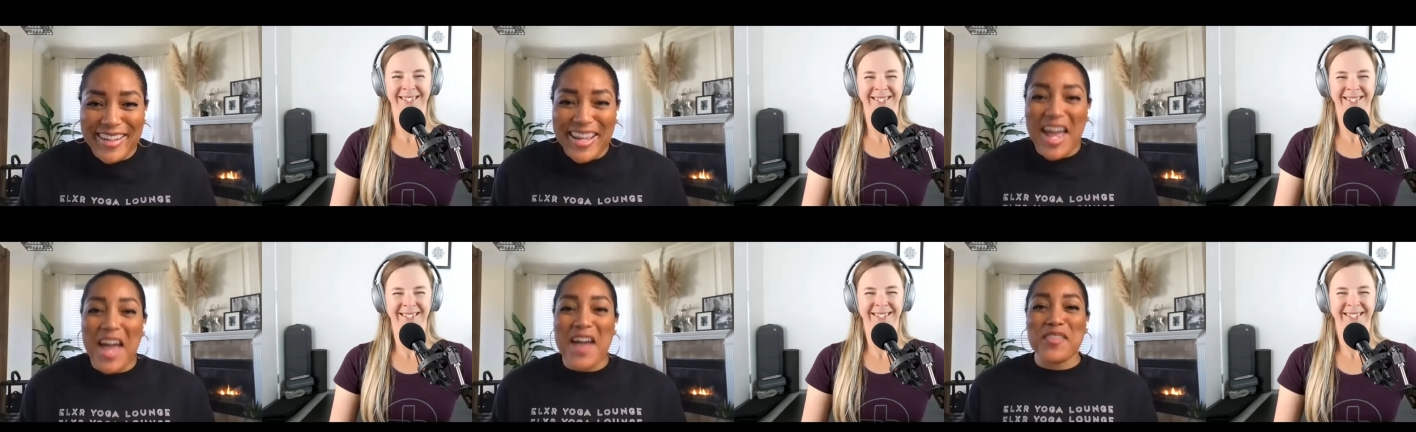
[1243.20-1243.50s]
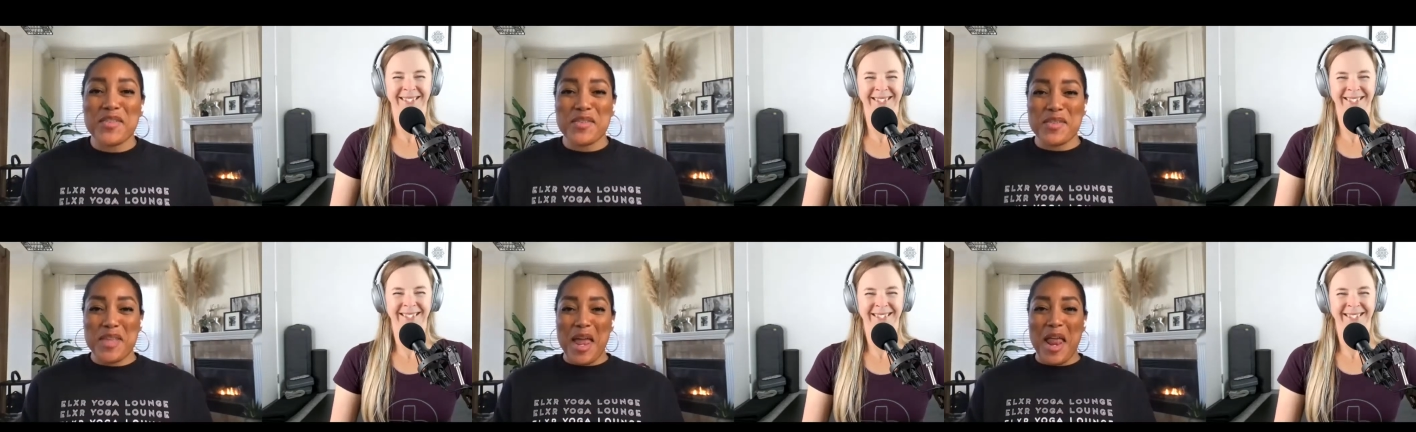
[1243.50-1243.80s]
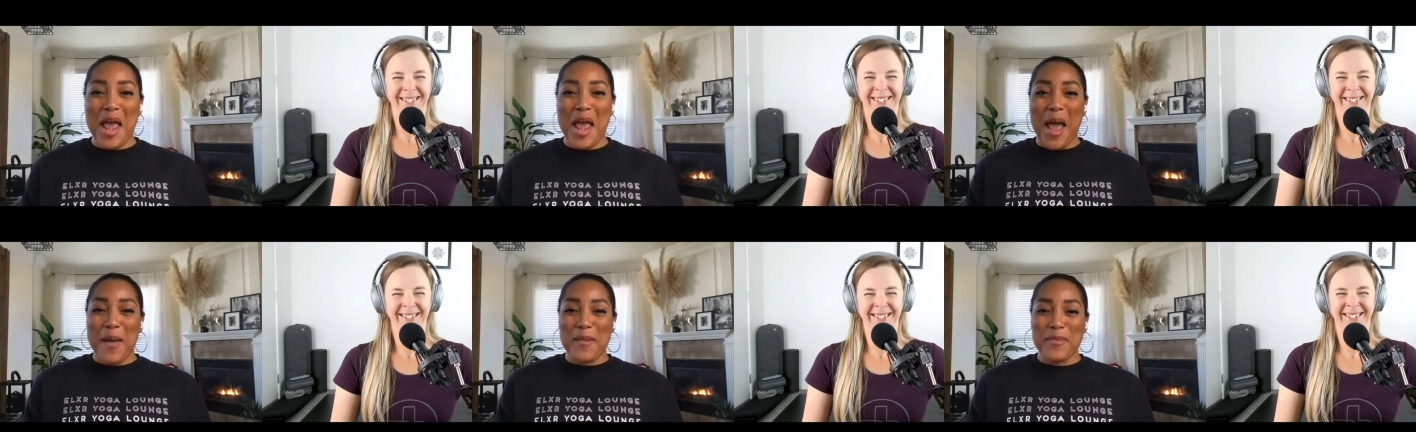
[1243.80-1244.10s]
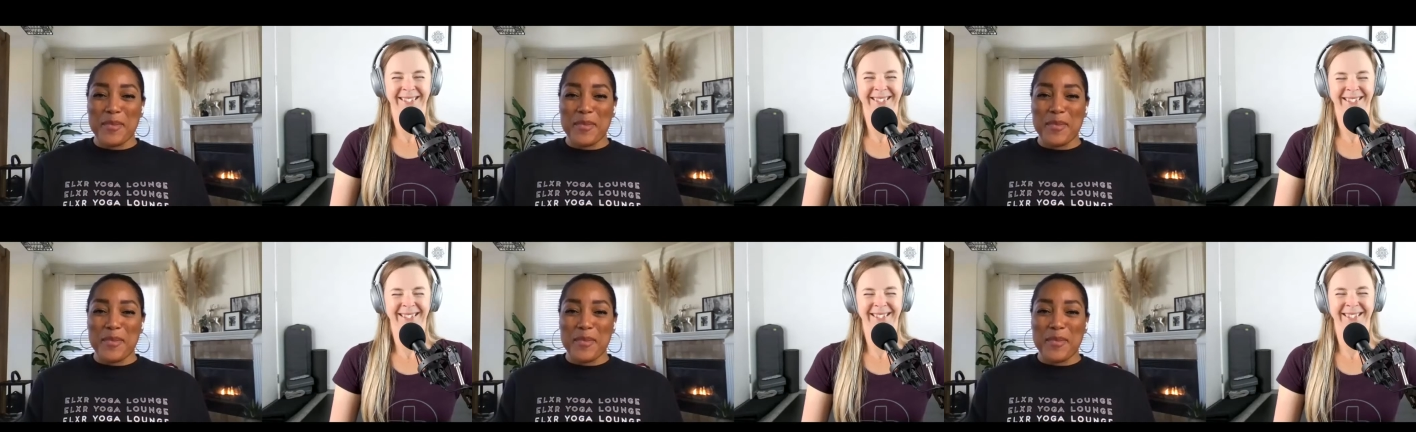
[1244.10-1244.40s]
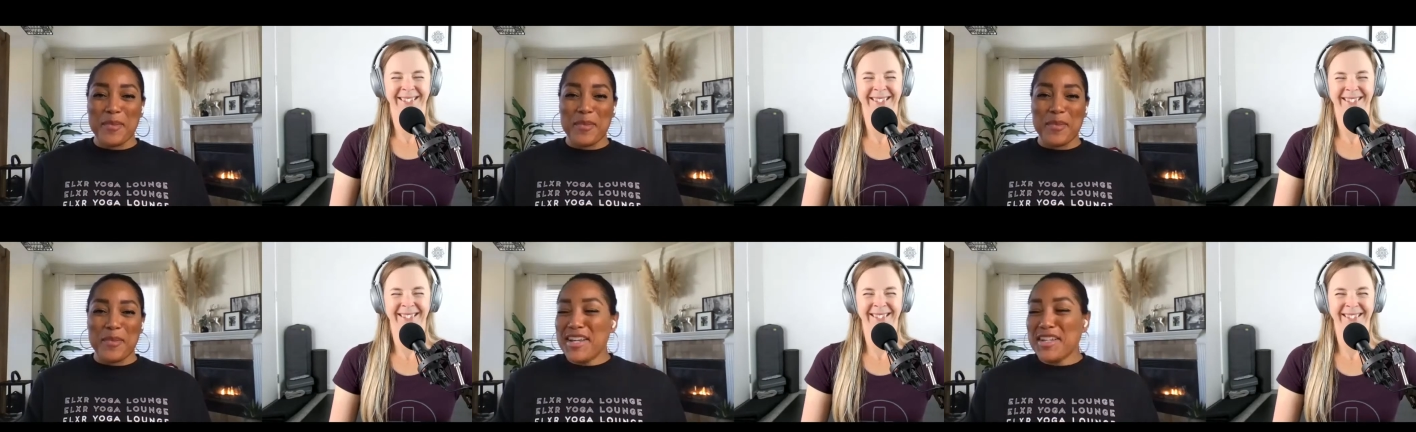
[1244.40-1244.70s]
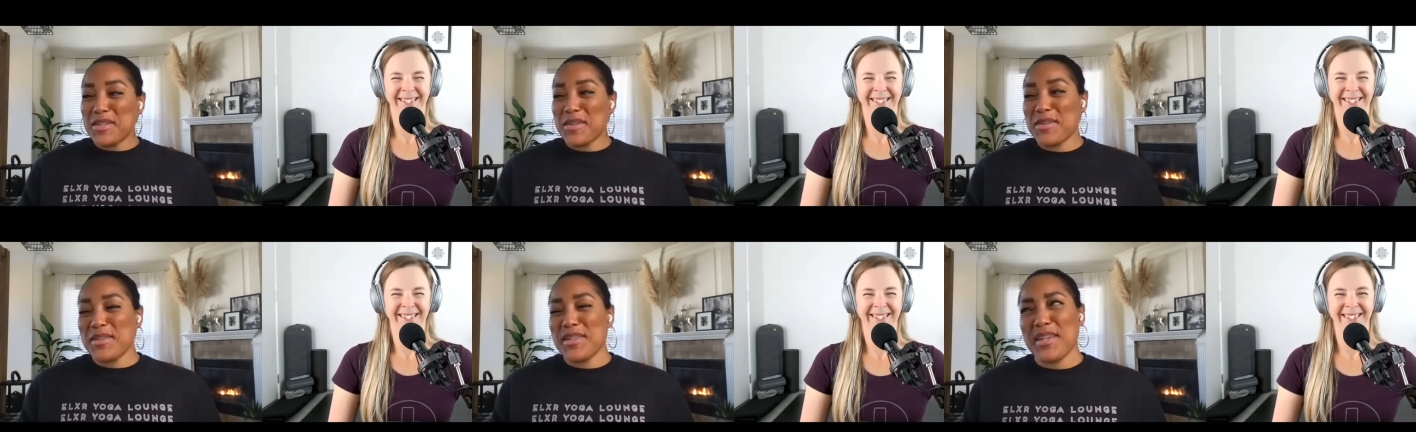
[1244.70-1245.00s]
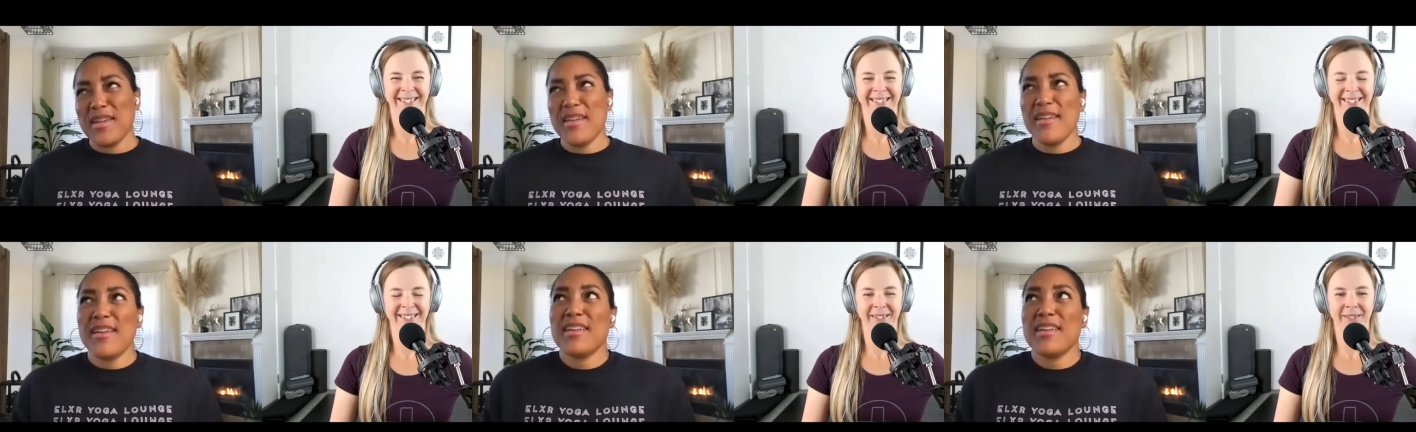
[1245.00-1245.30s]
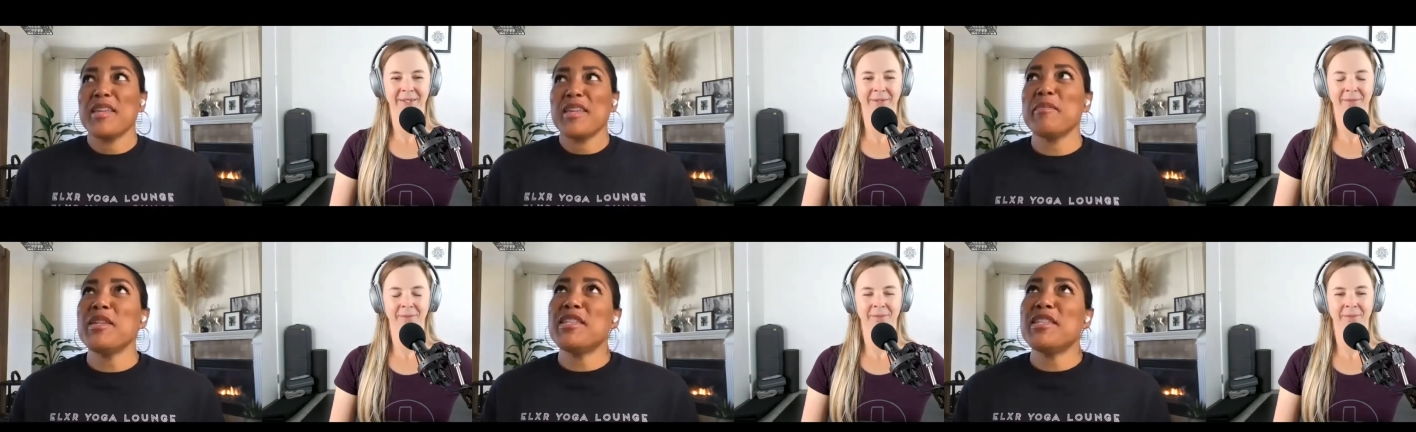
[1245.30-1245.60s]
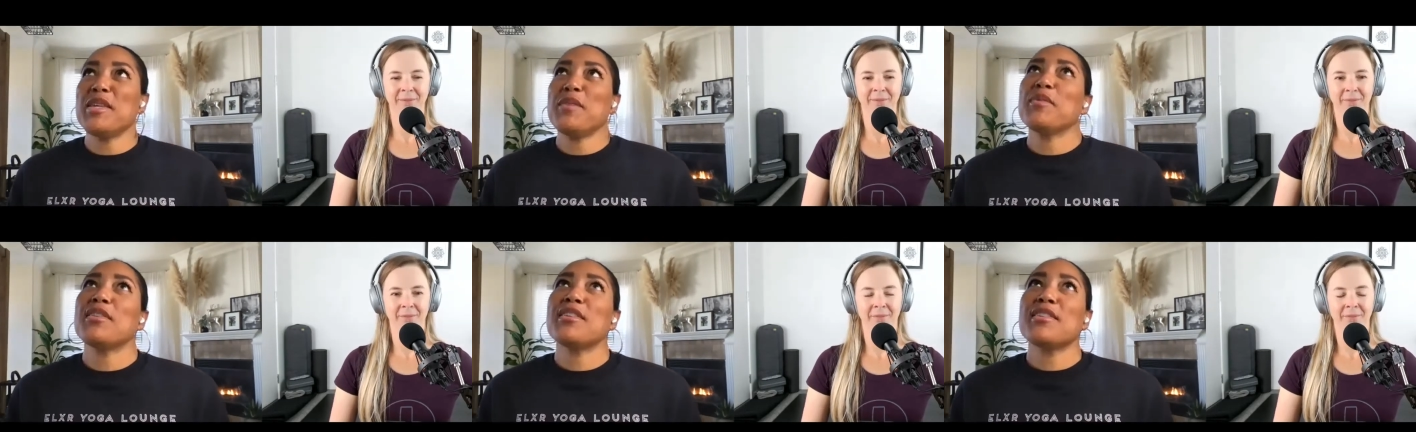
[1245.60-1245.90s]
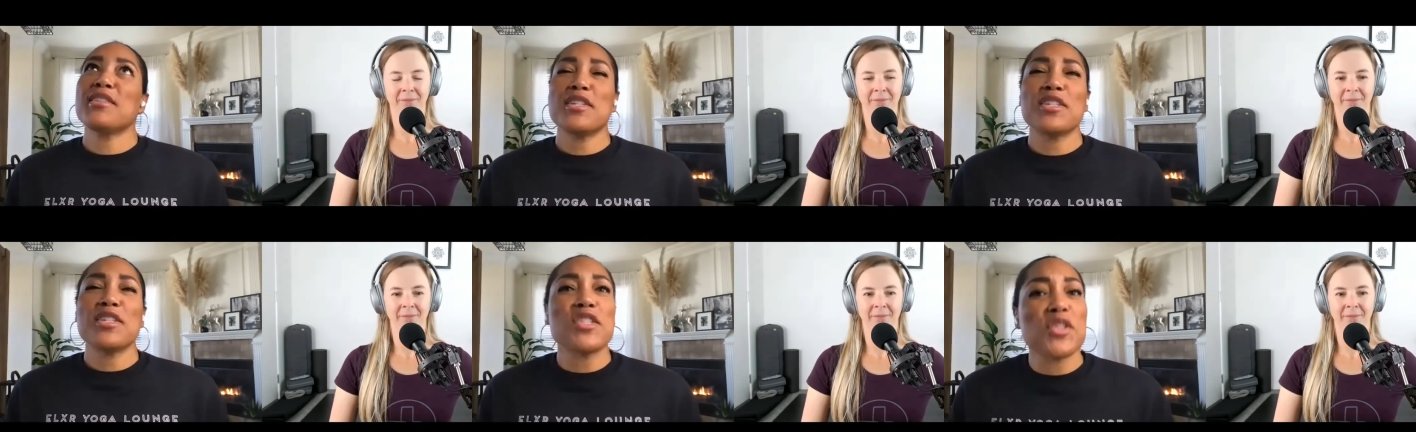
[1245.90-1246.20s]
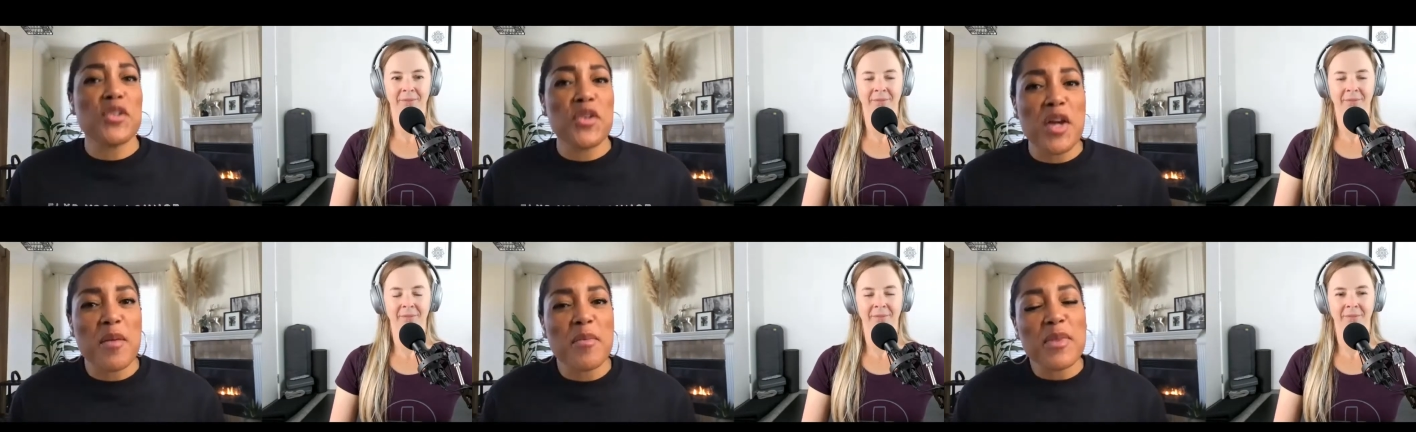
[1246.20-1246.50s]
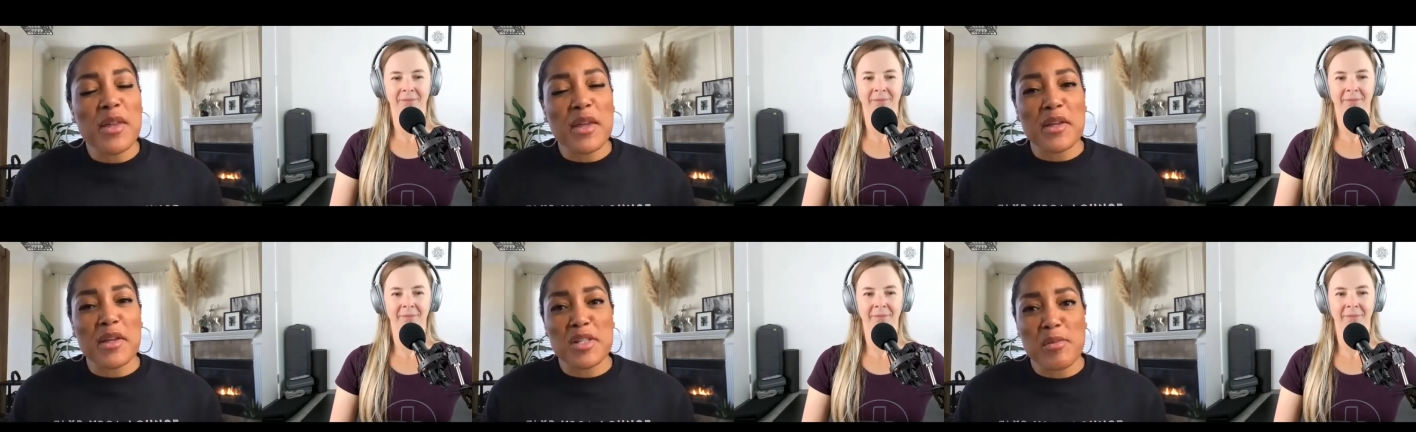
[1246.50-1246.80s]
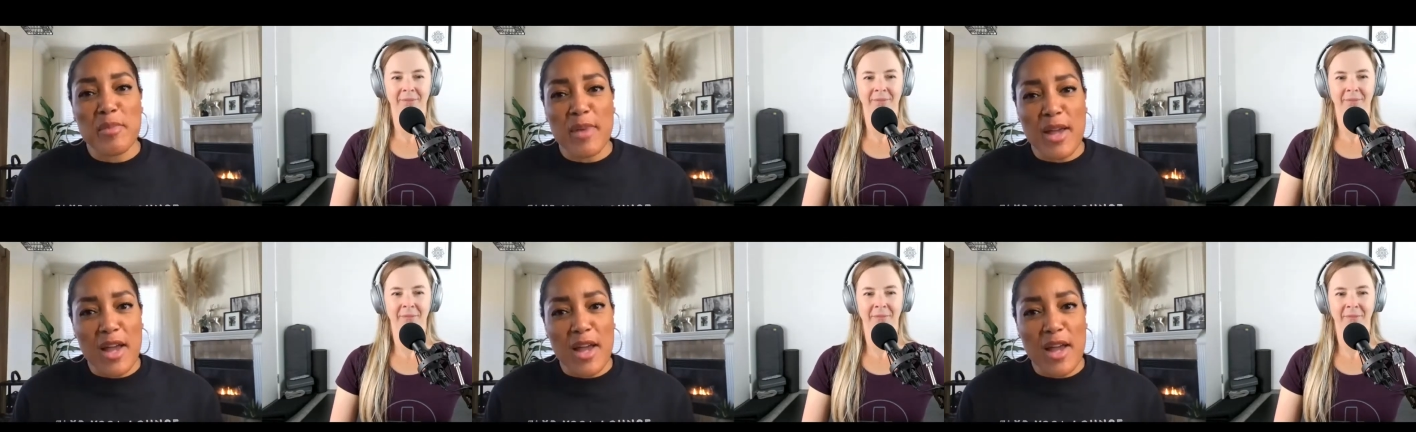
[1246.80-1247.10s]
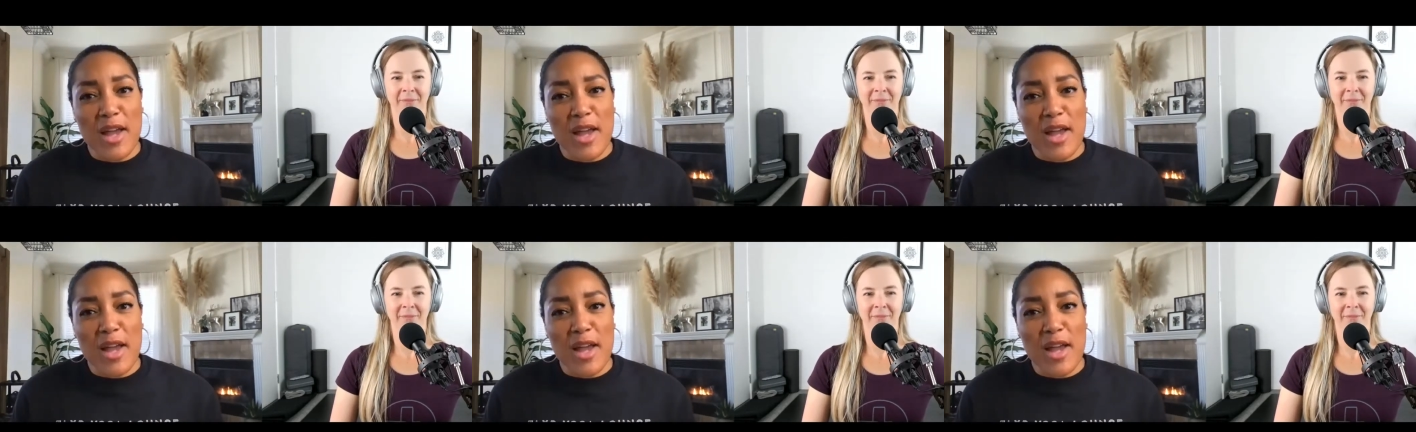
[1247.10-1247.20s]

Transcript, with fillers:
Speaker 1: after that happened. So I was like, huh, let me see what this Instagram thing is about.